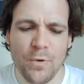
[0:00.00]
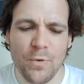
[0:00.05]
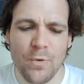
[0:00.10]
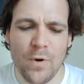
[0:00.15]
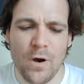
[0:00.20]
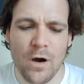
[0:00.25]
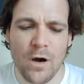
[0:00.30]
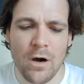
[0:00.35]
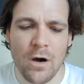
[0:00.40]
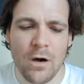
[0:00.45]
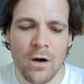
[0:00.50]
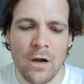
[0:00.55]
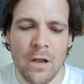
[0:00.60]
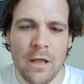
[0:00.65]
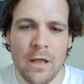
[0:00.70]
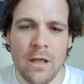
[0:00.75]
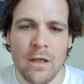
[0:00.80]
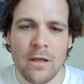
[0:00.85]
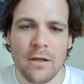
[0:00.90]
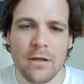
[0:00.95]
are
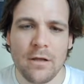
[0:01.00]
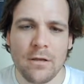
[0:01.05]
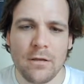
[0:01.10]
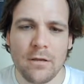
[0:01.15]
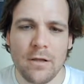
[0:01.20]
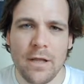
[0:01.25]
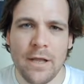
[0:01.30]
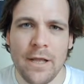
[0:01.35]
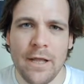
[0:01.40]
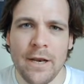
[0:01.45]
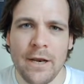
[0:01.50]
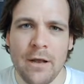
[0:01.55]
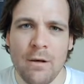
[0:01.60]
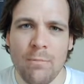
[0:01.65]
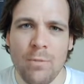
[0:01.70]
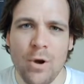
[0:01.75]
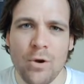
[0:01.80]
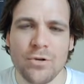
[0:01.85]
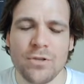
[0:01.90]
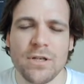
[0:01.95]
in
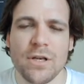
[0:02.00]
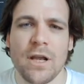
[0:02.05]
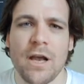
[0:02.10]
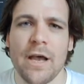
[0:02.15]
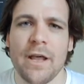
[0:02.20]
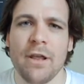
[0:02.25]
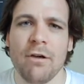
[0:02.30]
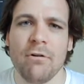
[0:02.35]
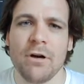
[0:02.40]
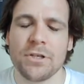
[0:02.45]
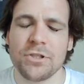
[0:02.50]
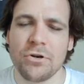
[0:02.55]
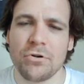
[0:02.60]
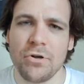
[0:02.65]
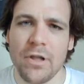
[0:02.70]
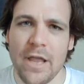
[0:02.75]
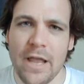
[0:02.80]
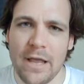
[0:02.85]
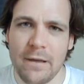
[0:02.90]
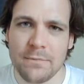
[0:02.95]
opposing ideological
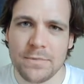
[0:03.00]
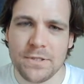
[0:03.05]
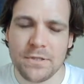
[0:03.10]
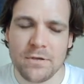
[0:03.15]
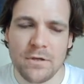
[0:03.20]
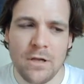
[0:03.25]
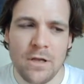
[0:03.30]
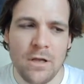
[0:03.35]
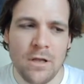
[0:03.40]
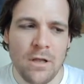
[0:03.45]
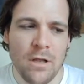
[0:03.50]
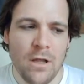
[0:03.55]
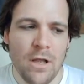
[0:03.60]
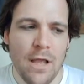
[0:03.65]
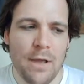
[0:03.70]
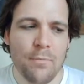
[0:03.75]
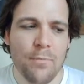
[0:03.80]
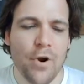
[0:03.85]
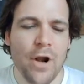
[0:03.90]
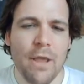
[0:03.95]
camps.
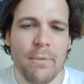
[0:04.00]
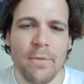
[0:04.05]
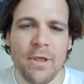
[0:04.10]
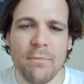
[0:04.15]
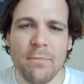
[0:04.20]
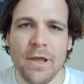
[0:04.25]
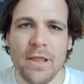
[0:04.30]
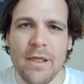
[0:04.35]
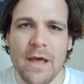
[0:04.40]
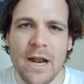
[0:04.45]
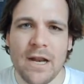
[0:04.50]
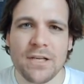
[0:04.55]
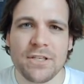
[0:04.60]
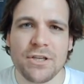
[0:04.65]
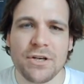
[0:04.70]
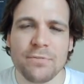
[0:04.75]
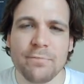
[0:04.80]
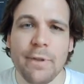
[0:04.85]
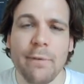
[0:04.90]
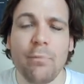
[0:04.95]
And what I mean by that is
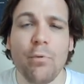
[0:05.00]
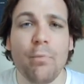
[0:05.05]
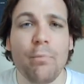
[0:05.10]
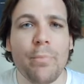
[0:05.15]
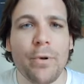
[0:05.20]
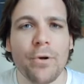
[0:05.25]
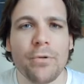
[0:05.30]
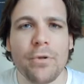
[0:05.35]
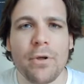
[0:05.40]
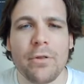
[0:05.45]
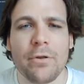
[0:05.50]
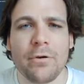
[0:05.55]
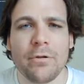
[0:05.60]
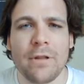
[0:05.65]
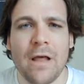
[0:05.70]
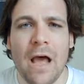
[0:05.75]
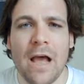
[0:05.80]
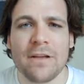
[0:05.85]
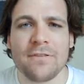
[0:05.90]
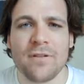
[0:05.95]
there's people building their
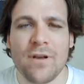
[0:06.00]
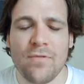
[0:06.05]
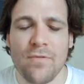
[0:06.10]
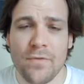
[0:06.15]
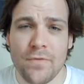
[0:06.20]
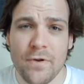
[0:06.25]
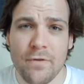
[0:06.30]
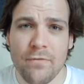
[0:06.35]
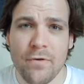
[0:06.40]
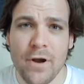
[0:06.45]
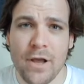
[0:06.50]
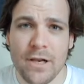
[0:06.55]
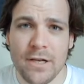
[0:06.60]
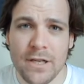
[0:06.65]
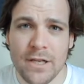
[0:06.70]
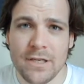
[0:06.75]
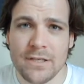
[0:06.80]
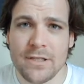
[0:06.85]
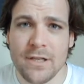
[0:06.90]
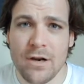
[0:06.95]
lives off of different
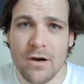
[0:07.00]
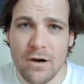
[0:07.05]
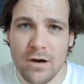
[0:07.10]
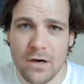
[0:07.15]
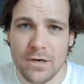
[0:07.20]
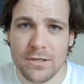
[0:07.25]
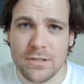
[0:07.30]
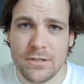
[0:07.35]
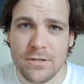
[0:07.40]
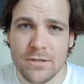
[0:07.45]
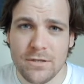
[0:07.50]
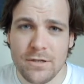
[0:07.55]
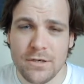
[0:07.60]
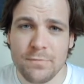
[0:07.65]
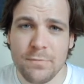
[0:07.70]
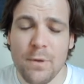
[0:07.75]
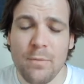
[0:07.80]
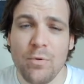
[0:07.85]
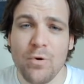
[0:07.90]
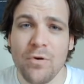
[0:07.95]
ideas than ours. There's
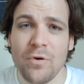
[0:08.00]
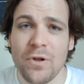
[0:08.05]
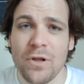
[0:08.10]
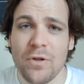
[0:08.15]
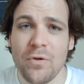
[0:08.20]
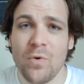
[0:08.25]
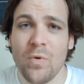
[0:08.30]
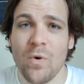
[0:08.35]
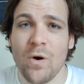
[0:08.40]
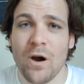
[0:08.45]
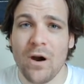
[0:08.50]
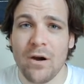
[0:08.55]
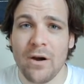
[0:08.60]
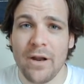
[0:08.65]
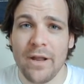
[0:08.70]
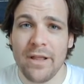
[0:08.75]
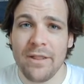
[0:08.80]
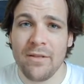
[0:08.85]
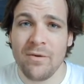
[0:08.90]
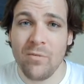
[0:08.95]
people who are
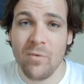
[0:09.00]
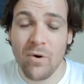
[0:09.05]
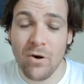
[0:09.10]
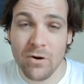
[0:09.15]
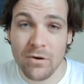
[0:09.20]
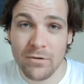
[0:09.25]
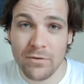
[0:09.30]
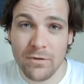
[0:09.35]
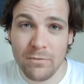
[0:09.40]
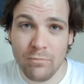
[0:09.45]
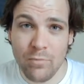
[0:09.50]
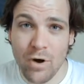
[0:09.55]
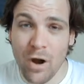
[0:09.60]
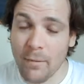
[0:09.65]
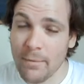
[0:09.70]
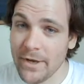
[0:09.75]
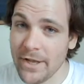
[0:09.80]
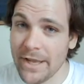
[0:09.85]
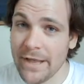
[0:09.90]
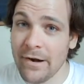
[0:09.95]
in the world,
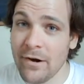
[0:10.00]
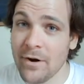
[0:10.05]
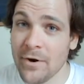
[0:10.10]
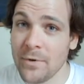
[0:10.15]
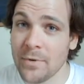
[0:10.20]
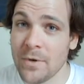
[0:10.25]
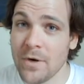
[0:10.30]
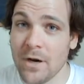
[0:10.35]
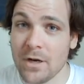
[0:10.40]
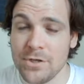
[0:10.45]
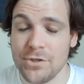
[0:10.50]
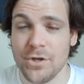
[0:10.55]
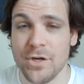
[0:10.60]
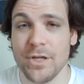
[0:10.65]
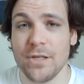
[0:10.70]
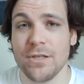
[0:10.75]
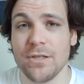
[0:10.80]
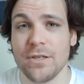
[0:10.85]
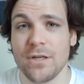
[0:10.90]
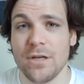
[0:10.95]
probably in our own countries,